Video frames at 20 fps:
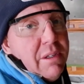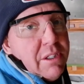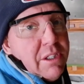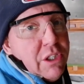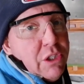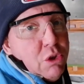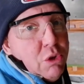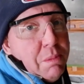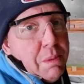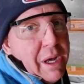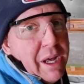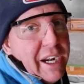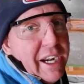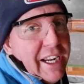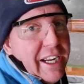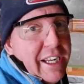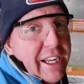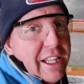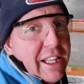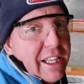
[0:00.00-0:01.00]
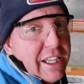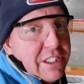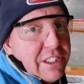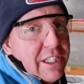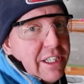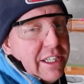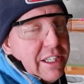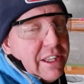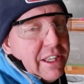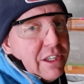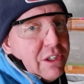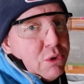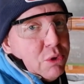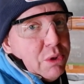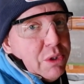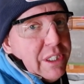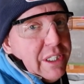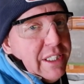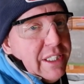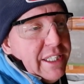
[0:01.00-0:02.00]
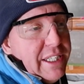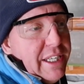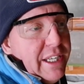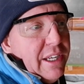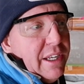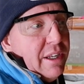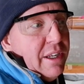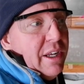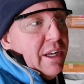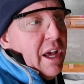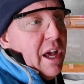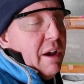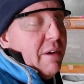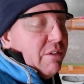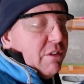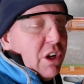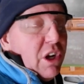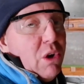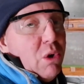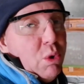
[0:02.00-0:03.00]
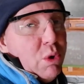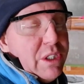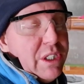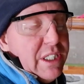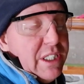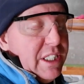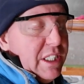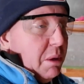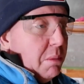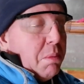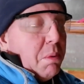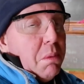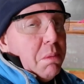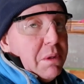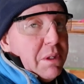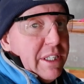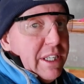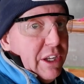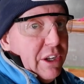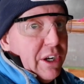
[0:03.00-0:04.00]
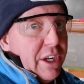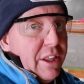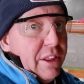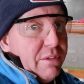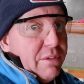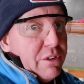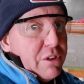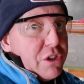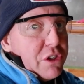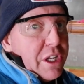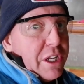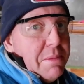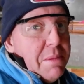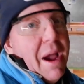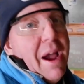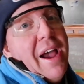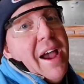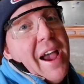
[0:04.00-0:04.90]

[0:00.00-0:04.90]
you know Barry, he likes to do things OTT. If I'd done it OTT, I'd probably do it right the first time.